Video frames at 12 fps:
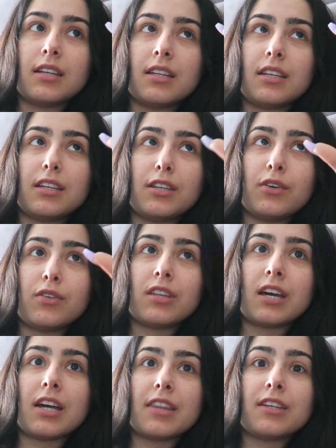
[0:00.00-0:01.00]
he knew
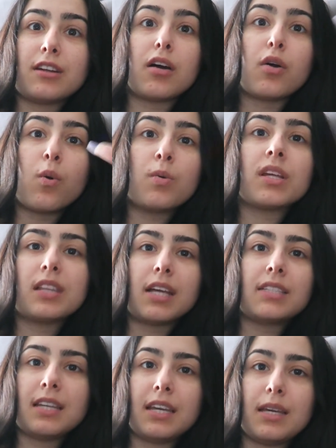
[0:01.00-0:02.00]
that the dog only
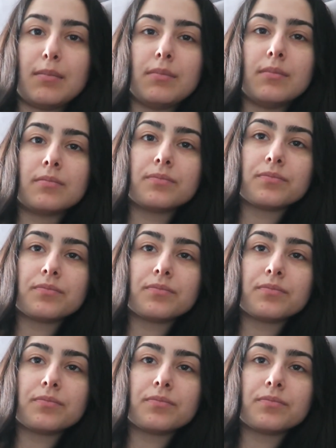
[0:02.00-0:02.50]
liked him.